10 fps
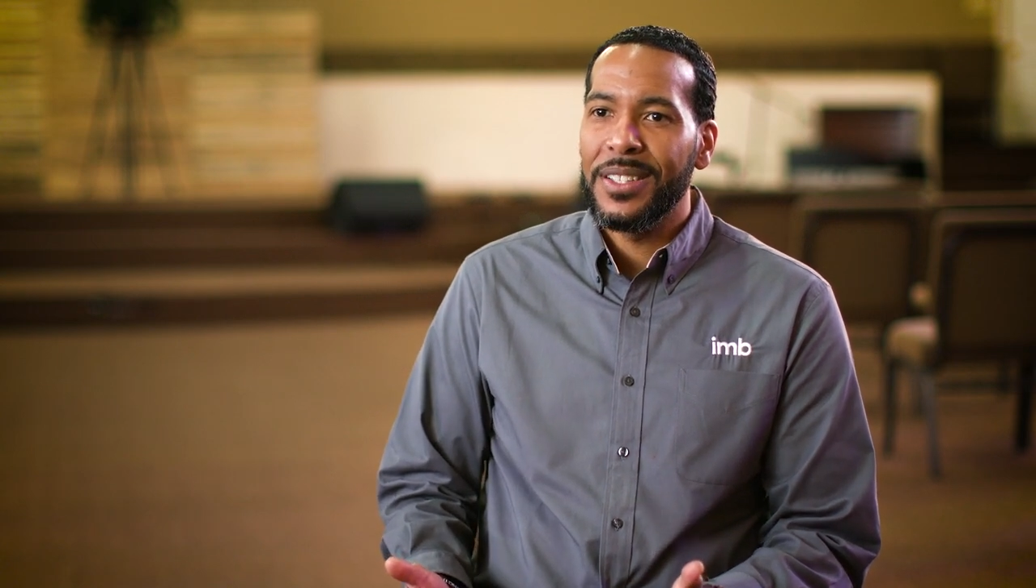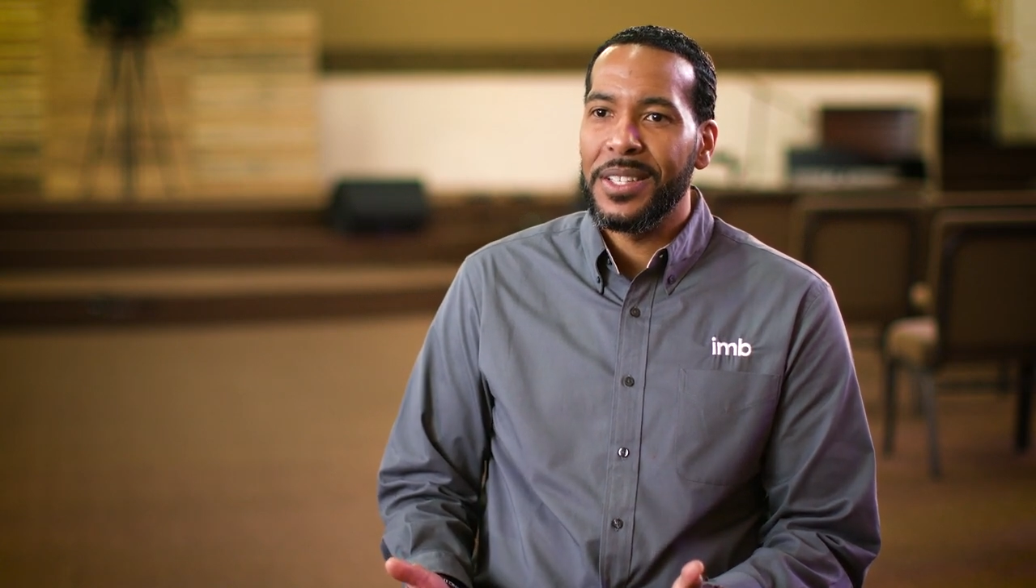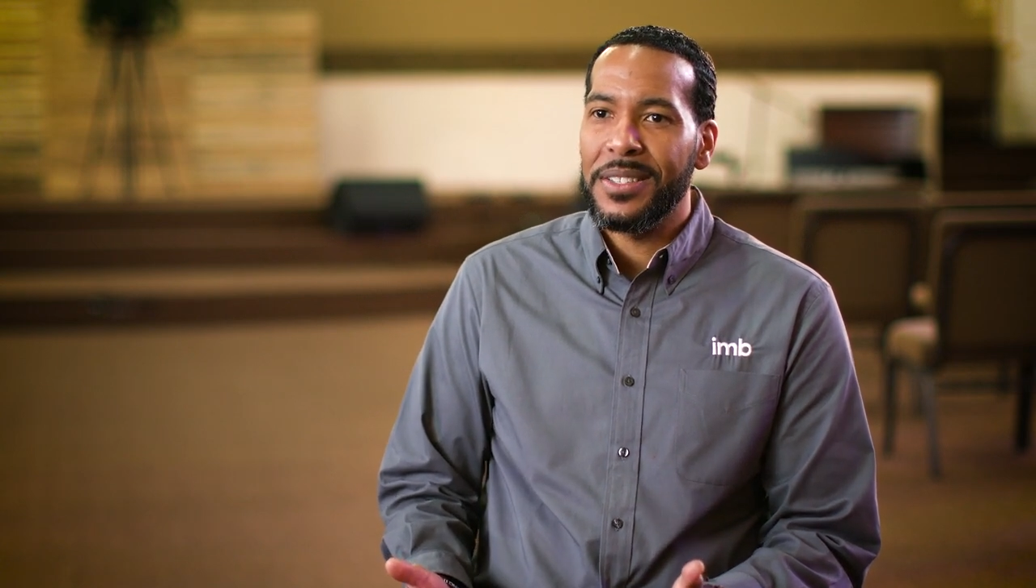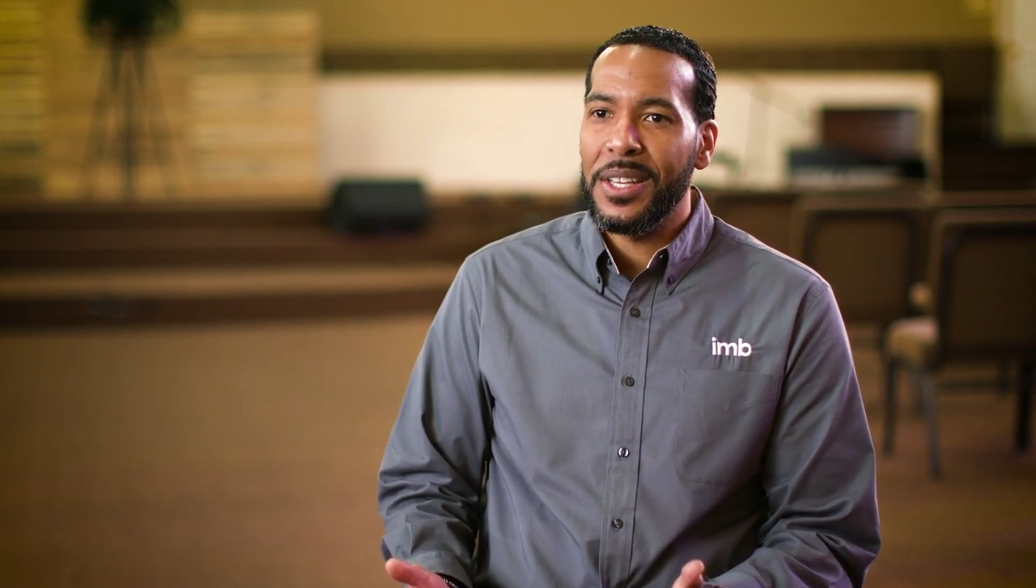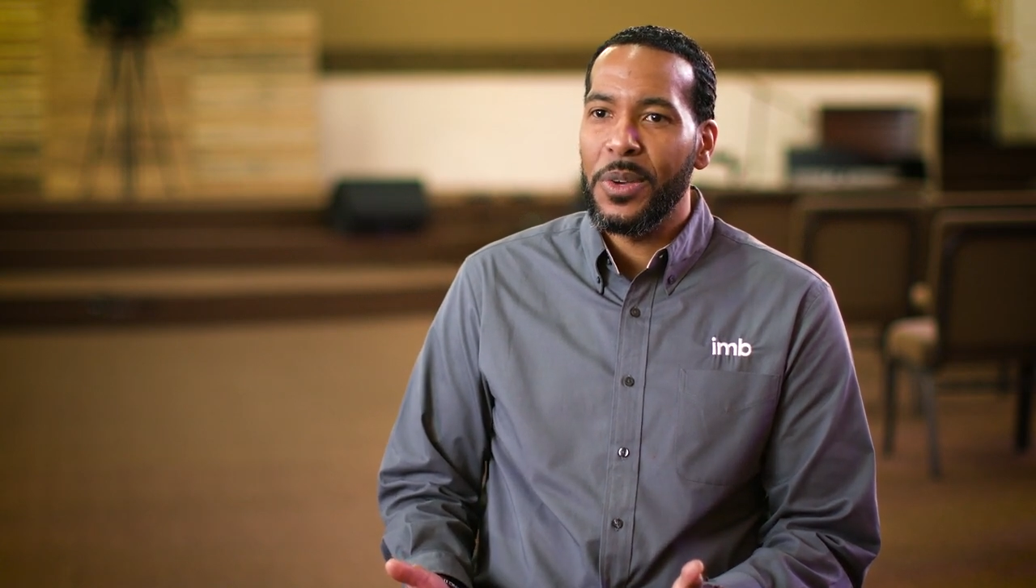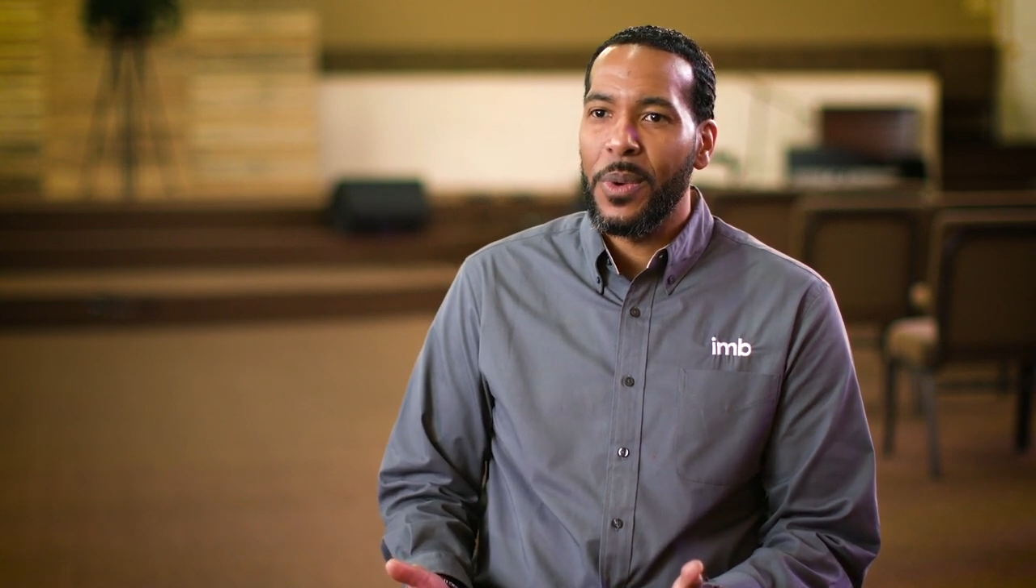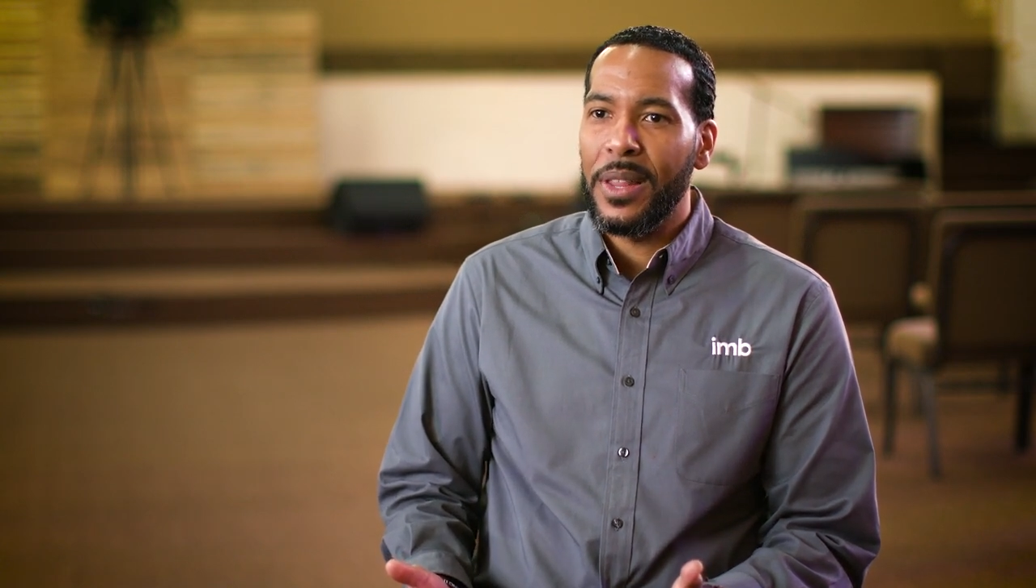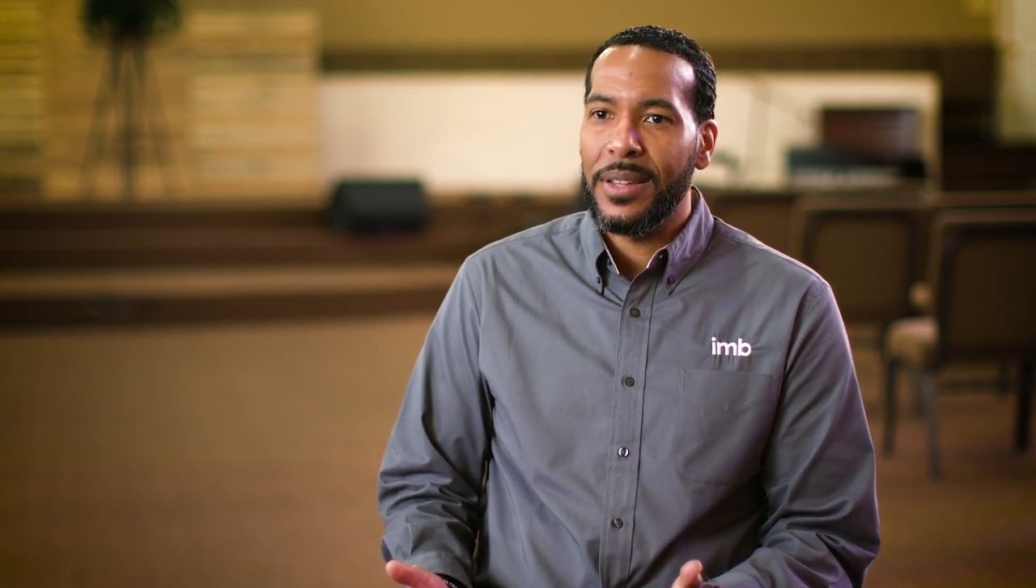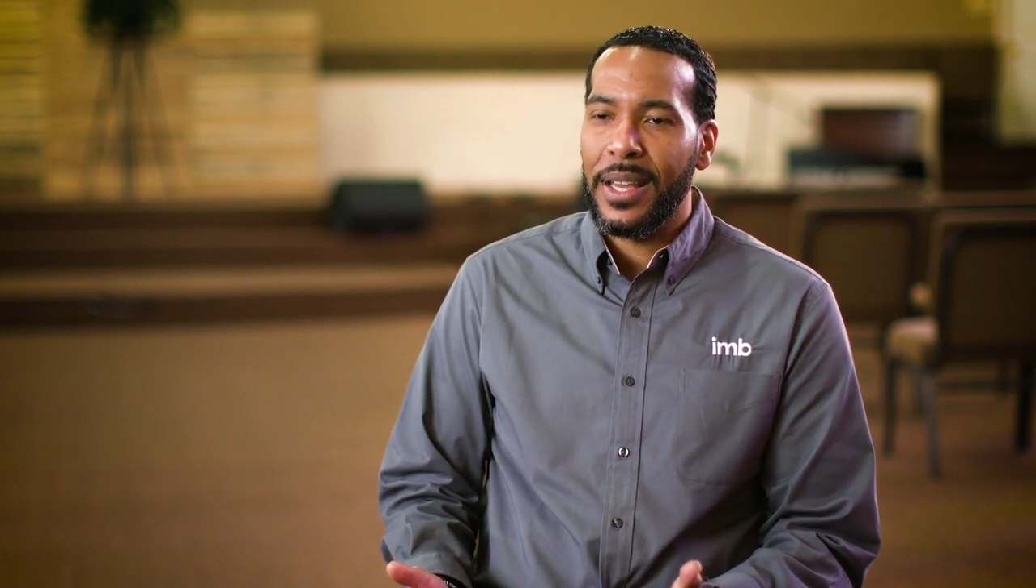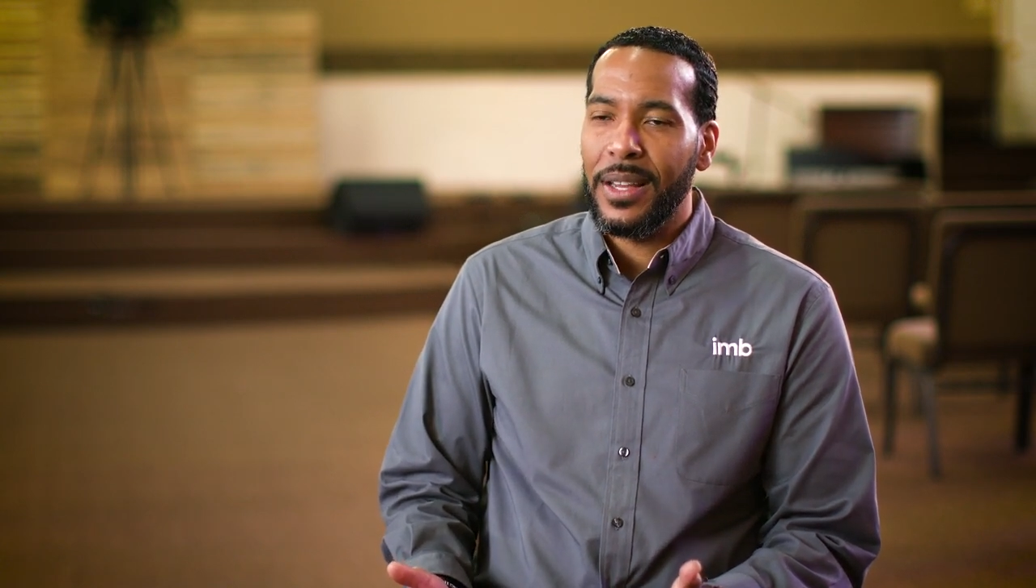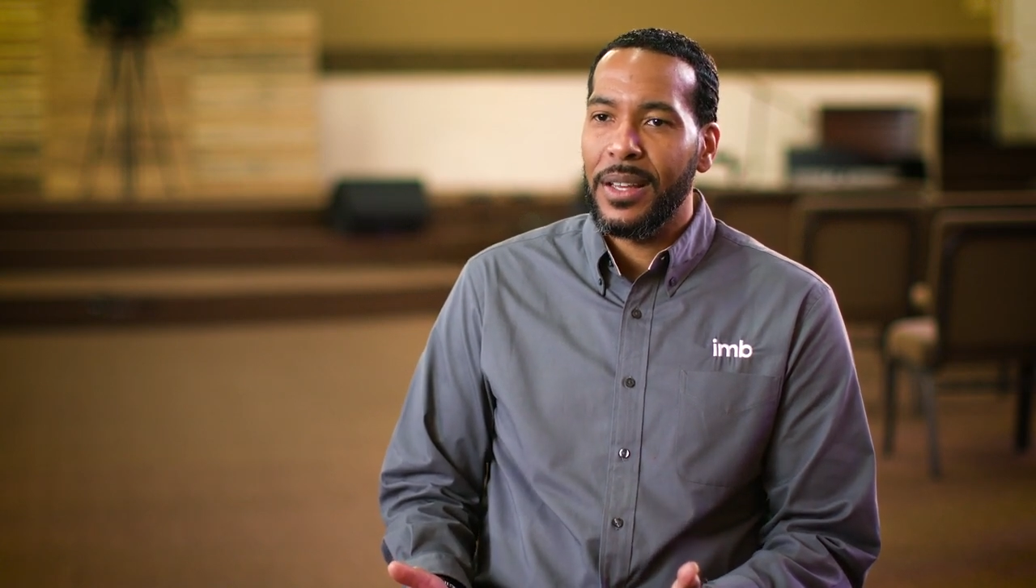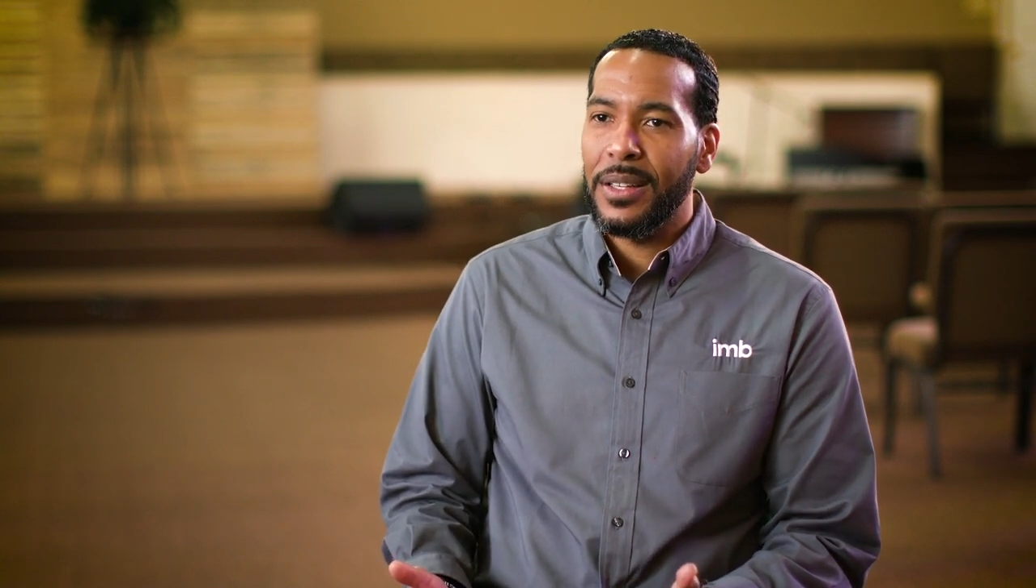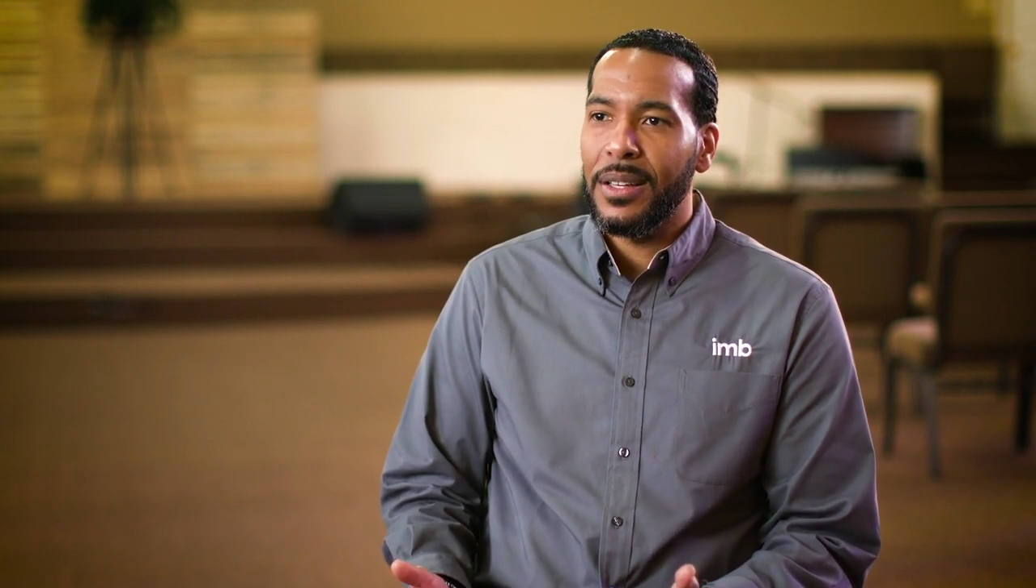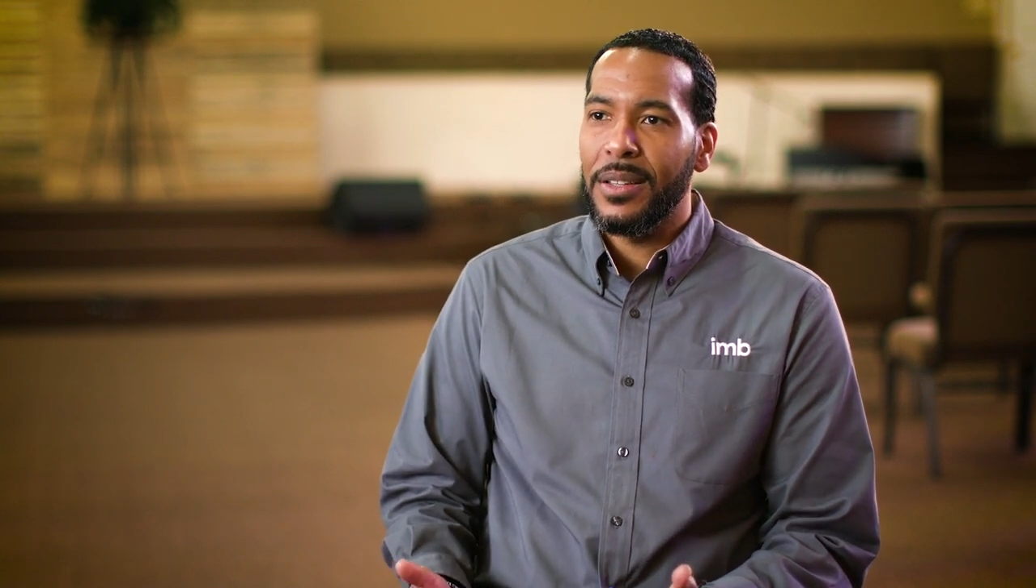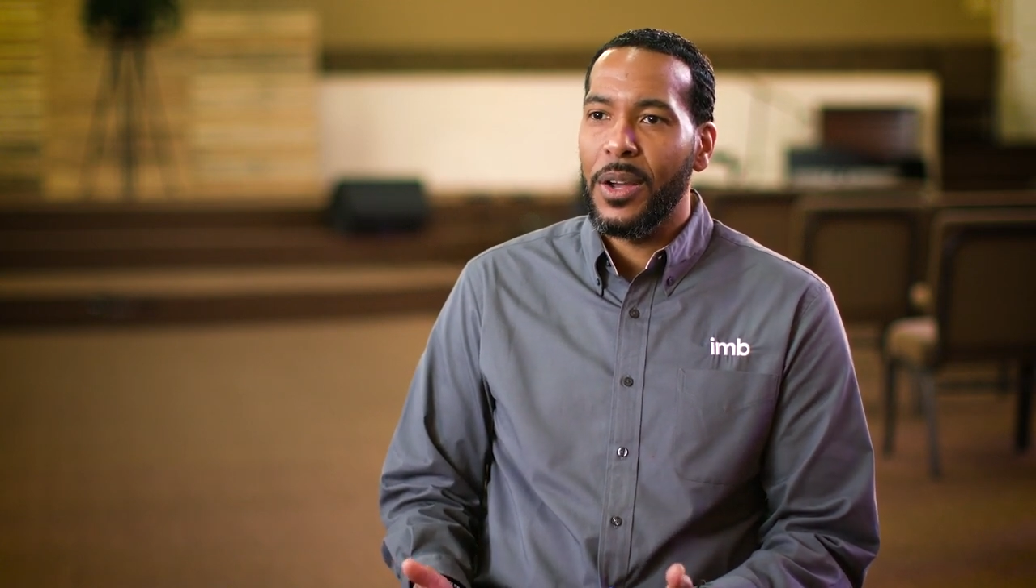to see whether
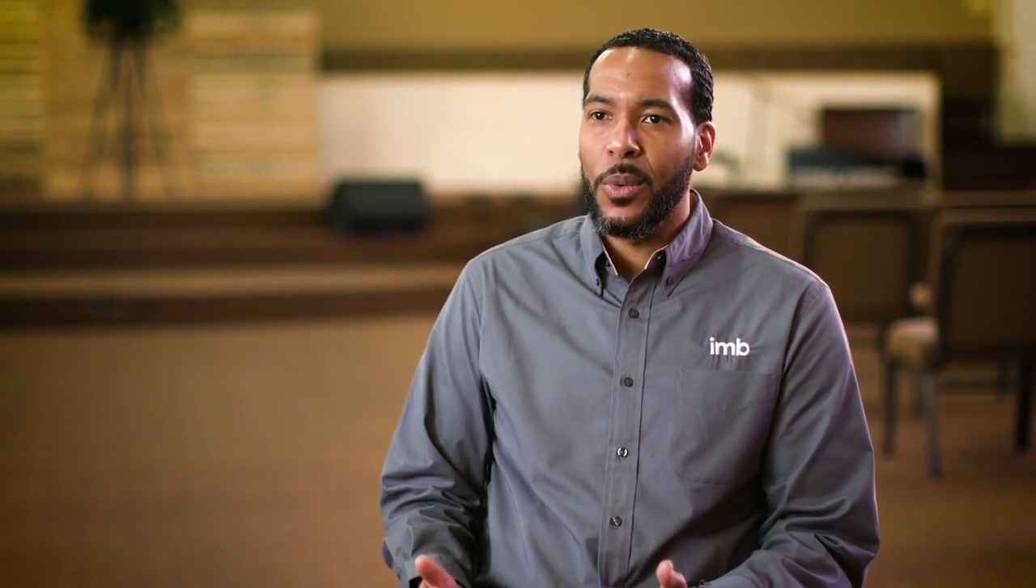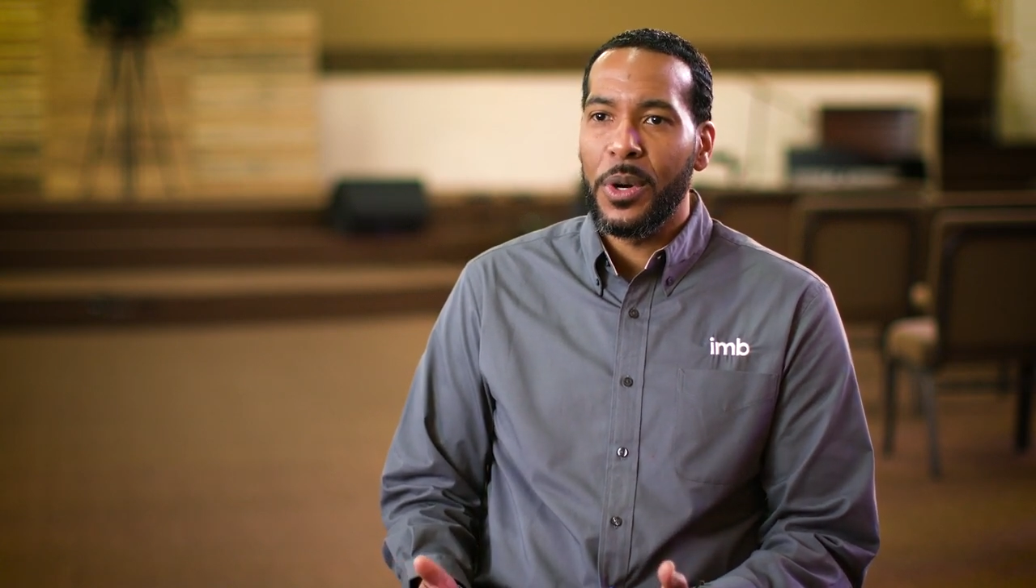their